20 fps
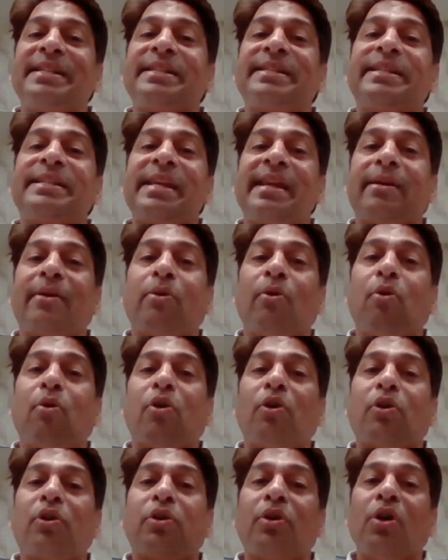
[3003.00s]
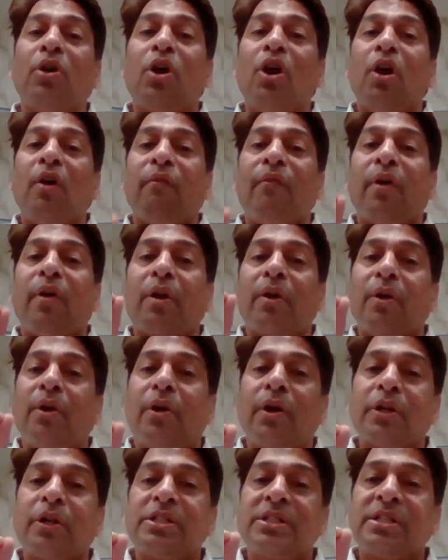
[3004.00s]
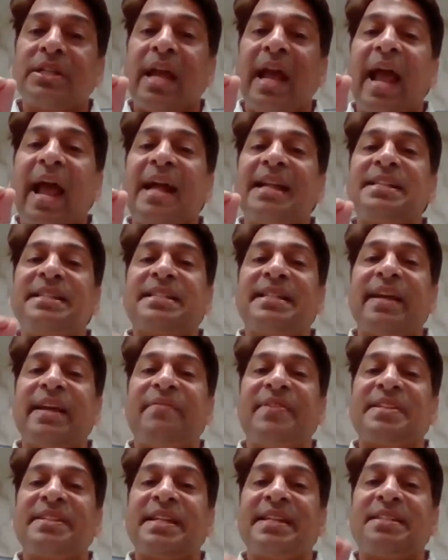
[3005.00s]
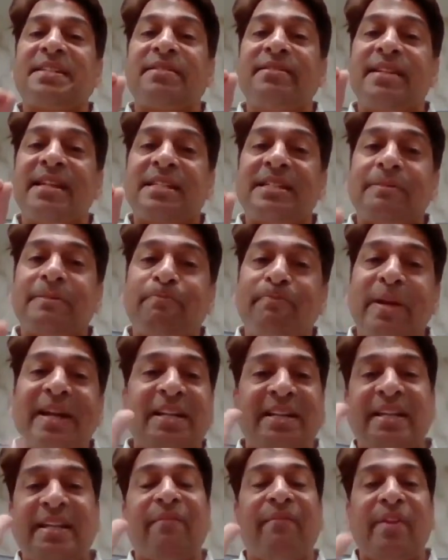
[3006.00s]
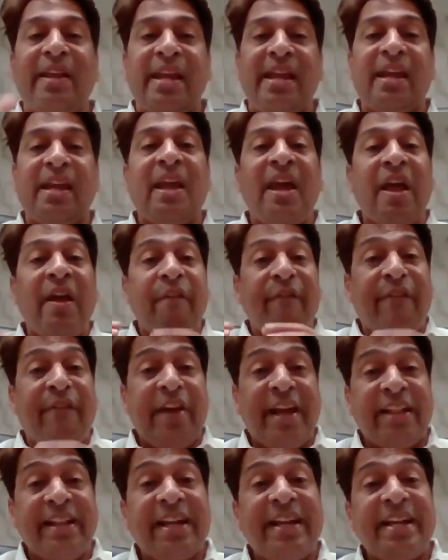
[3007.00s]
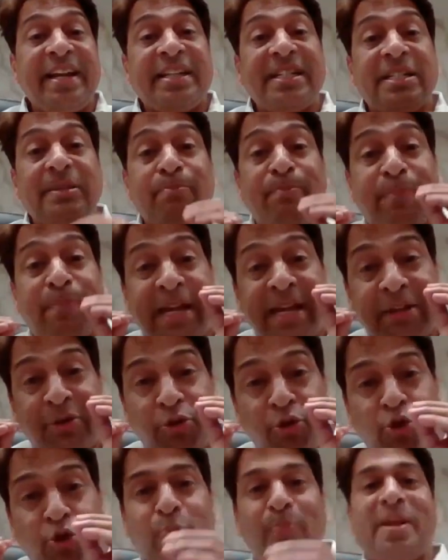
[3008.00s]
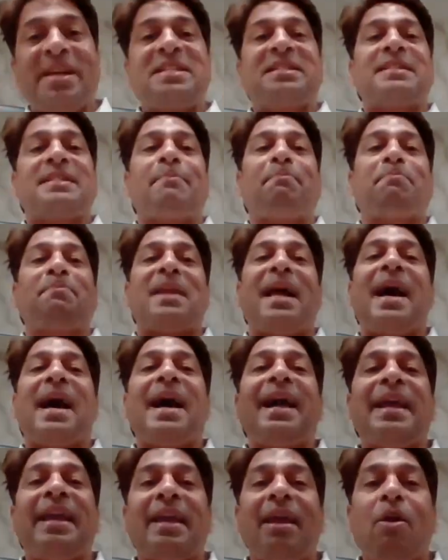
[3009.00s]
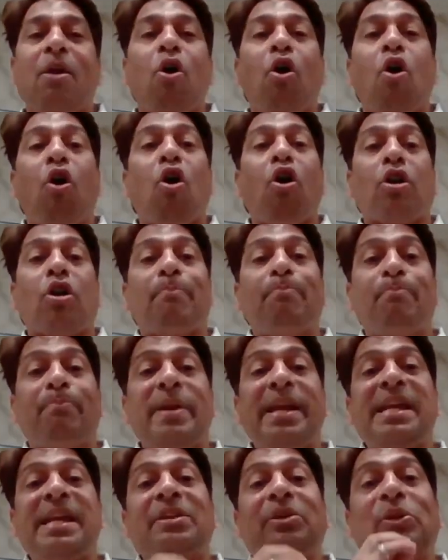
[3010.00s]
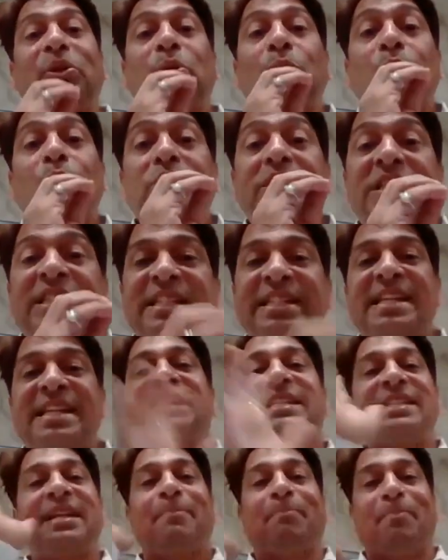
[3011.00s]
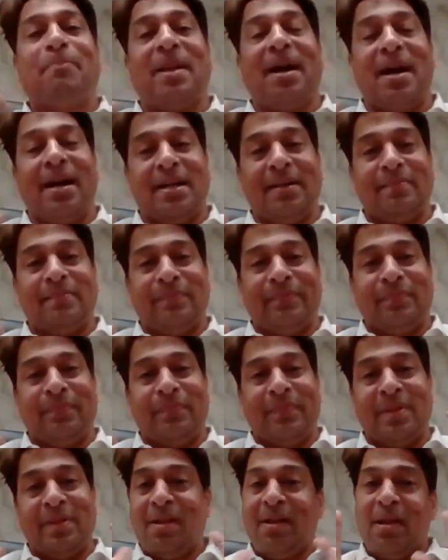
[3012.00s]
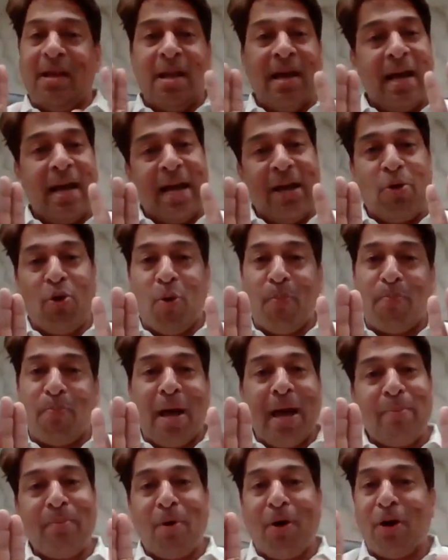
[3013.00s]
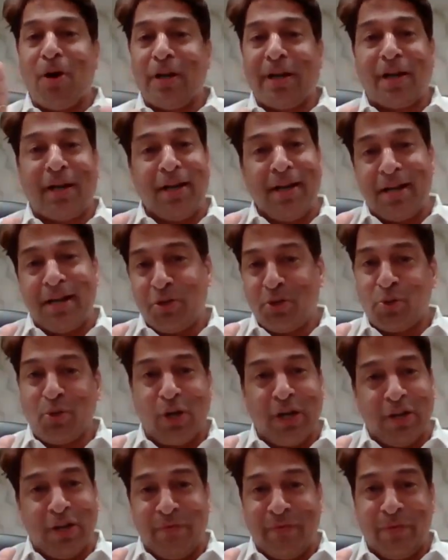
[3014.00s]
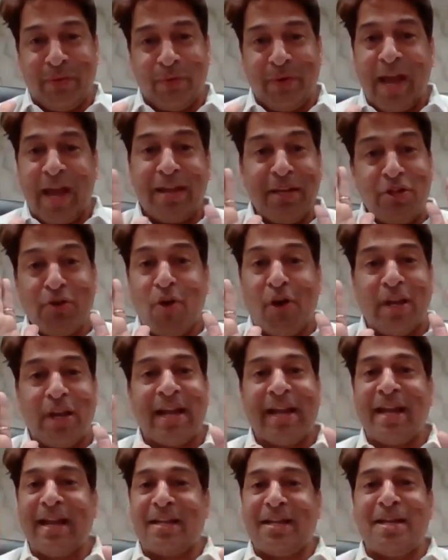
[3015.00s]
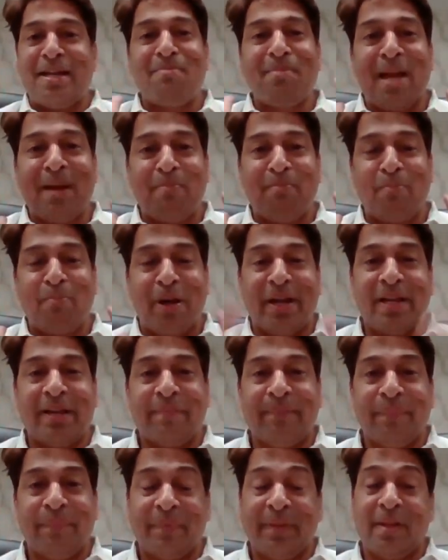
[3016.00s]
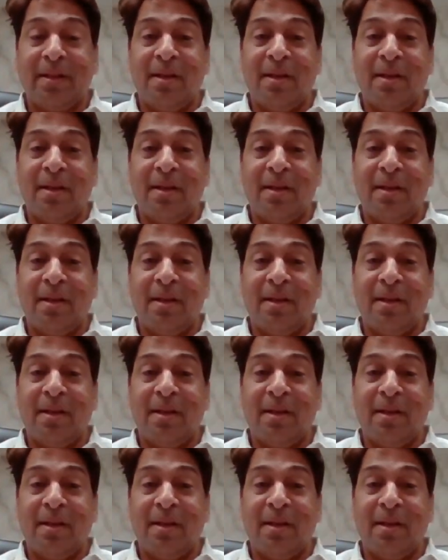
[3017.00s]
SSC code for goods and services respectively, whether it is B2B supply or B2C supply. I hope I'm all clear to all of you and you all are getting my point.